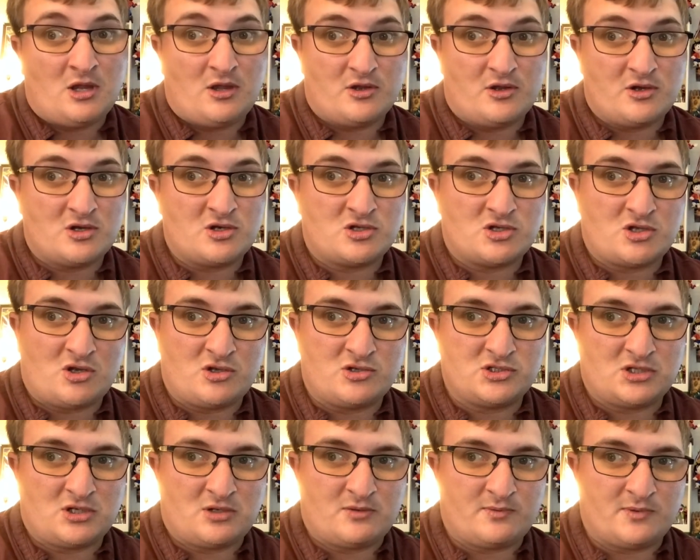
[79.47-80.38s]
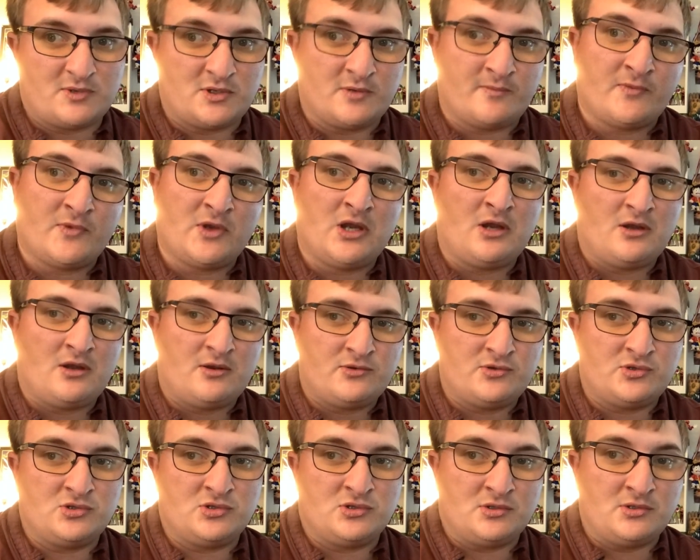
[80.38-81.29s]
The little desert, we
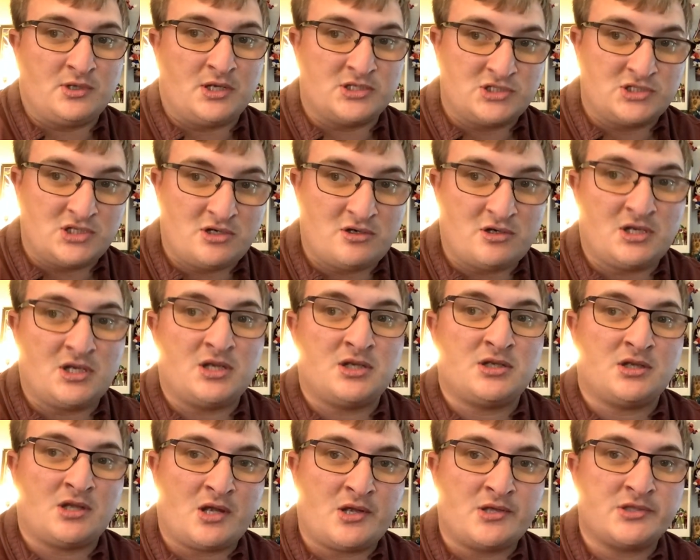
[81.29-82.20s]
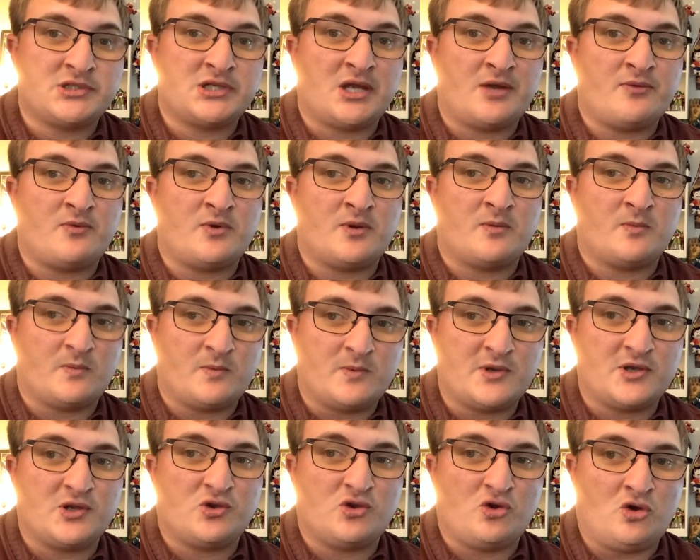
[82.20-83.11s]
do Nigeria and all that stuff, but
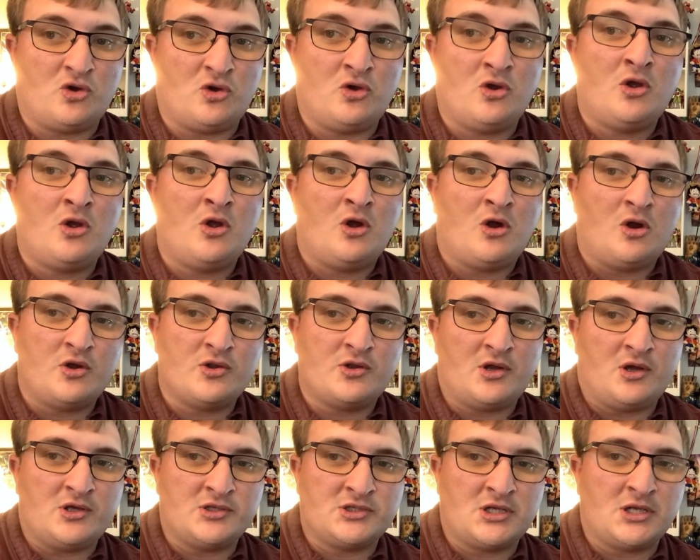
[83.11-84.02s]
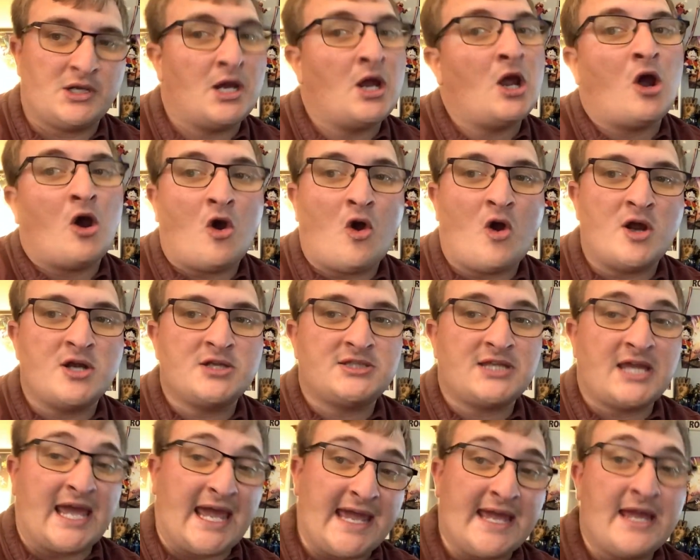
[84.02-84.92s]
pretty cool. And I'll say, or
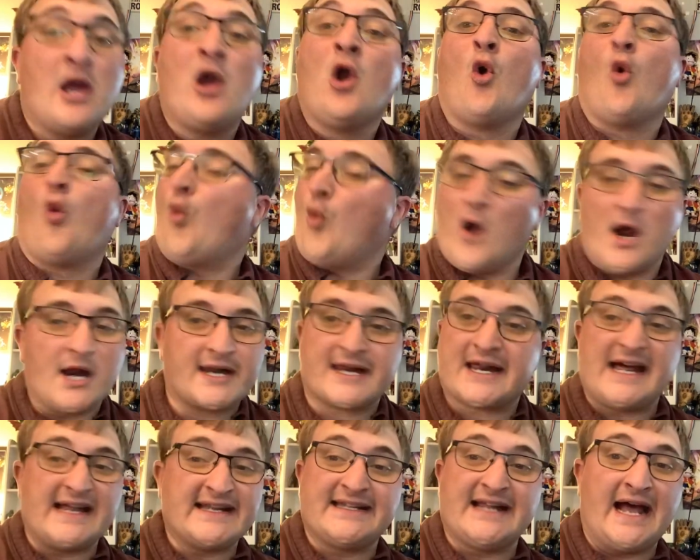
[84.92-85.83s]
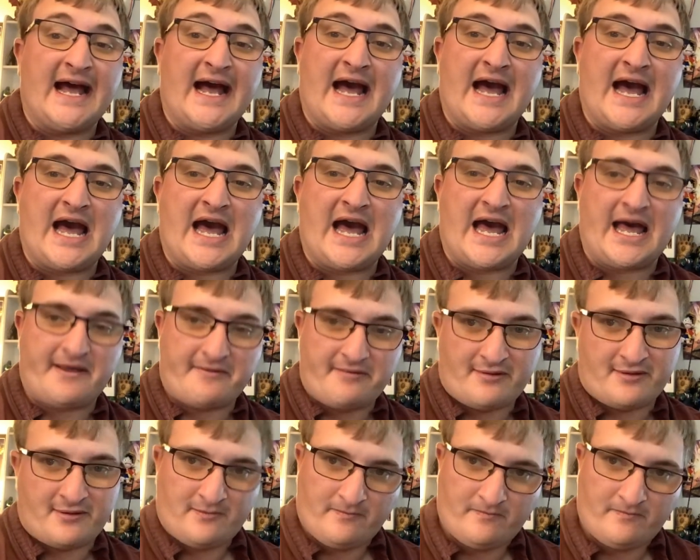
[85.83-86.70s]
say, what kind of?